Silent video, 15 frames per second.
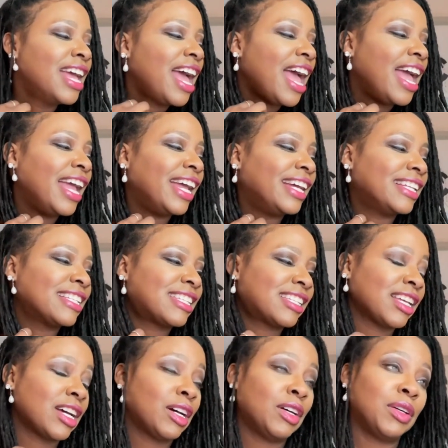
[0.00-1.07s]
And
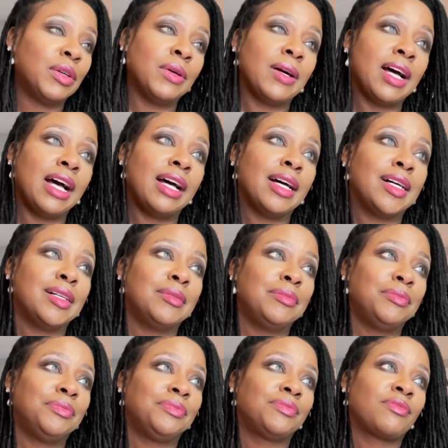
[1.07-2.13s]

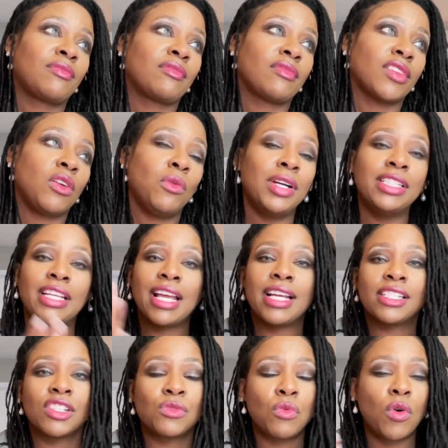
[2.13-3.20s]
so one day I
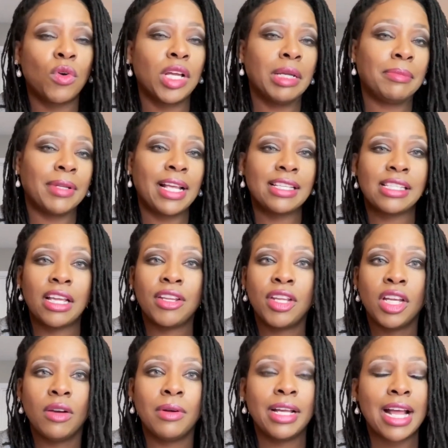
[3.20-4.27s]
just woke up and I said, you
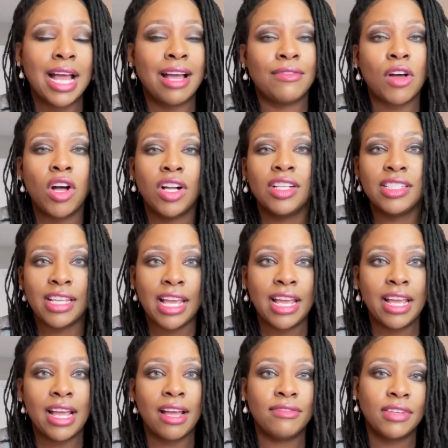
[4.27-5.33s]
know what? I have all
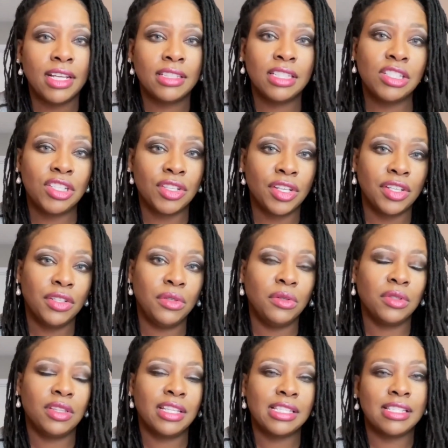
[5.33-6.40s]
day. I have nothing to
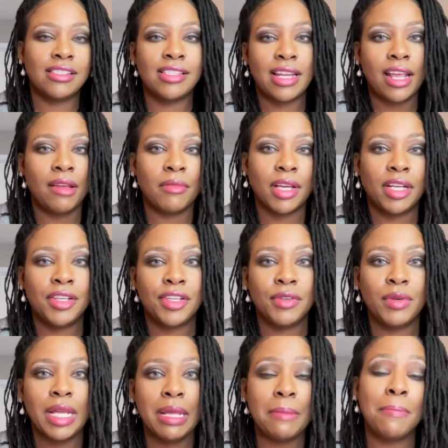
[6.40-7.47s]
do. This is the day I'm going to do
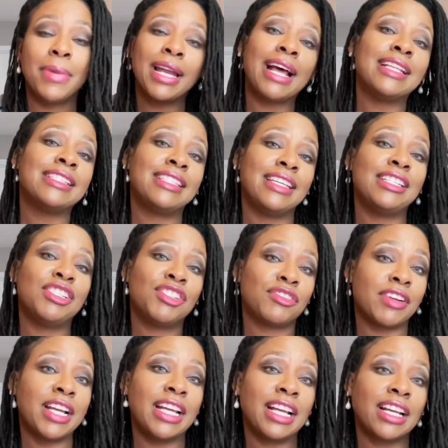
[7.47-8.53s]
it. But I did
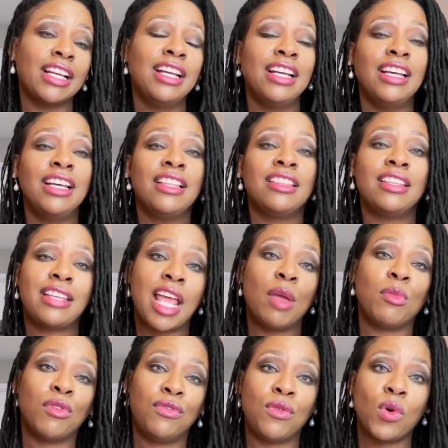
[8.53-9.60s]
drink the day
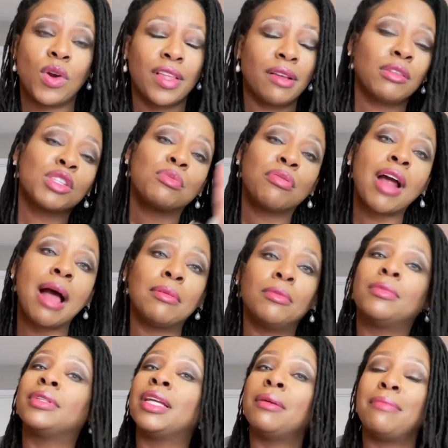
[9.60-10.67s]
before. That was
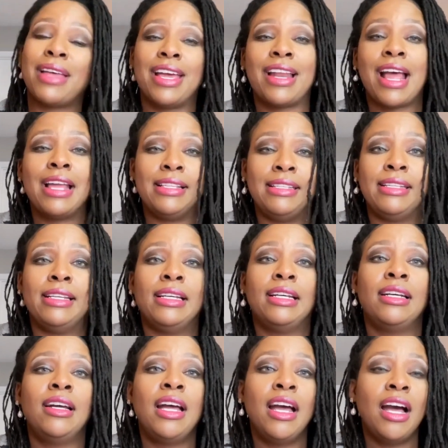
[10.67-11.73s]
probably a bad idea.
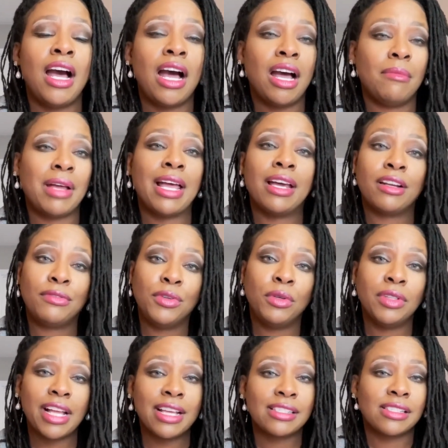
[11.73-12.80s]
I had a few
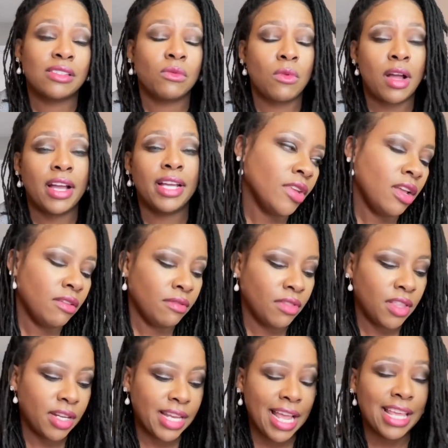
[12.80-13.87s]
glasses of wine.
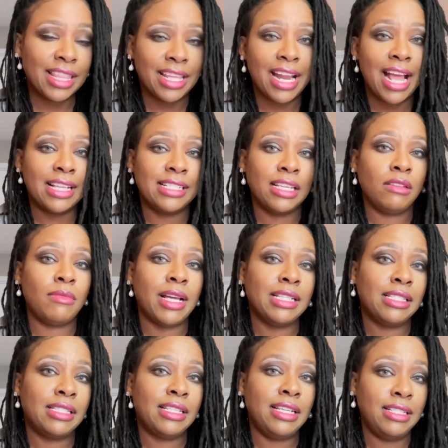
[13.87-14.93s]
The day that I did my
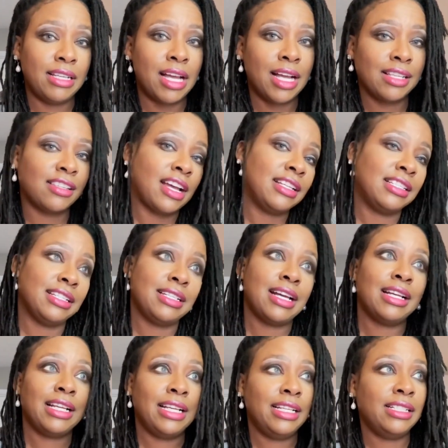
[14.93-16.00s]
detox, I did
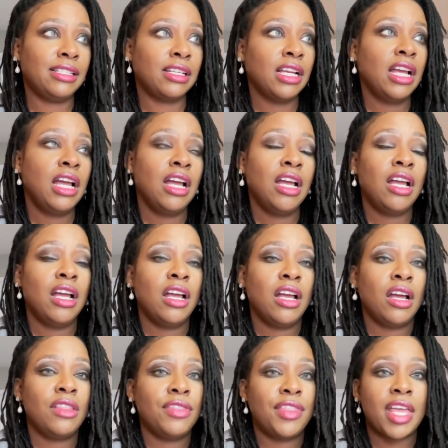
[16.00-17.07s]
not eat
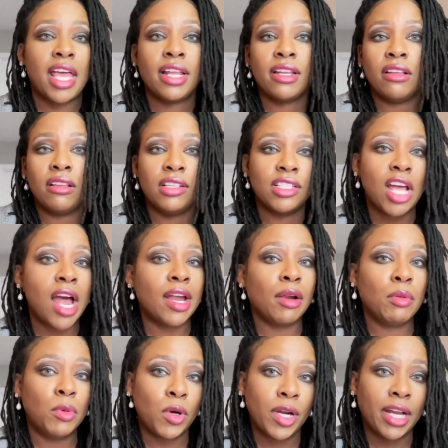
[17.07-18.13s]
that entire
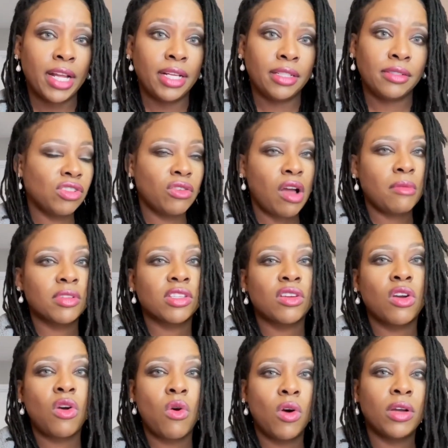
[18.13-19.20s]
morning. So I was
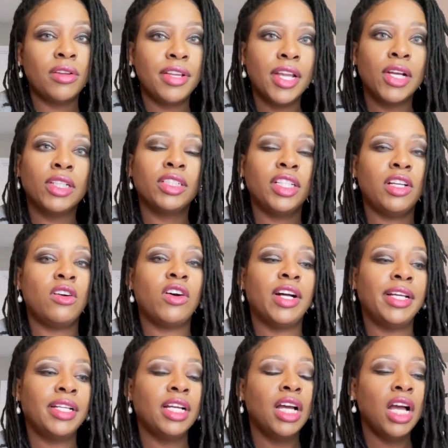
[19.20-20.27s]
going nearly
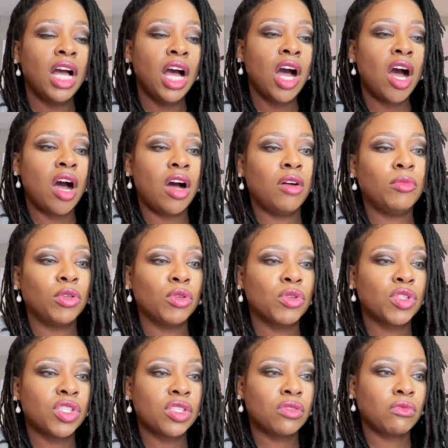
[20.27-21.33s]
on
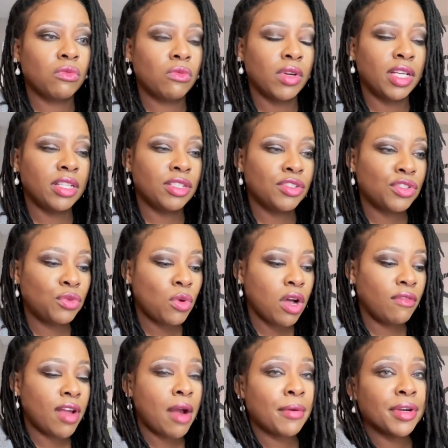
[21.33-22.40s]
almost,
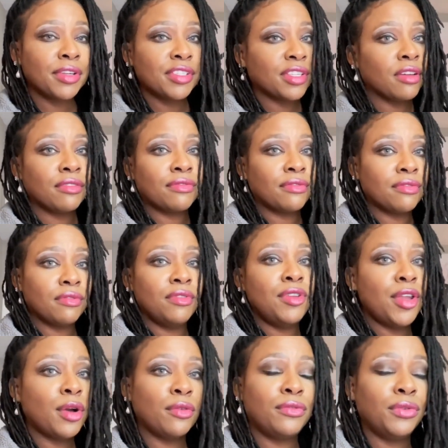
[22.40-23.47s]
12 hours of
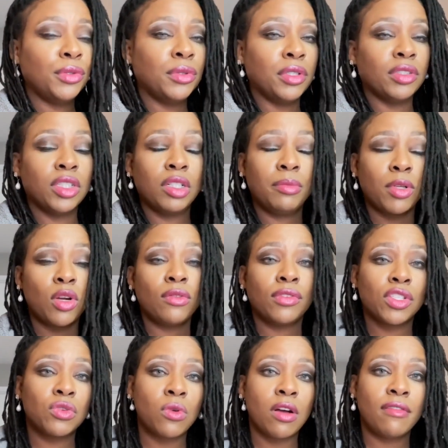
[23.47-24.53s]
no food, a little bit over
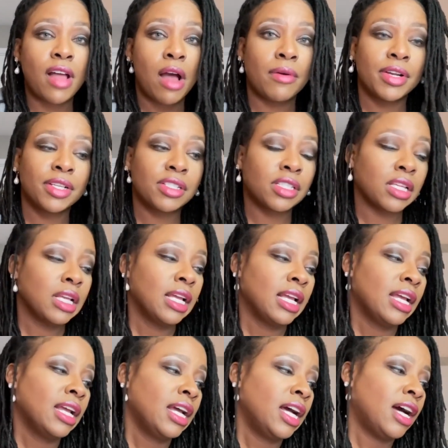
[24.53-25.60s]
12 hours
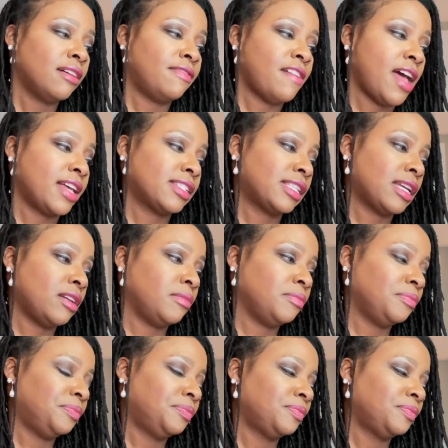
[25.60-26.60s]
of fasting.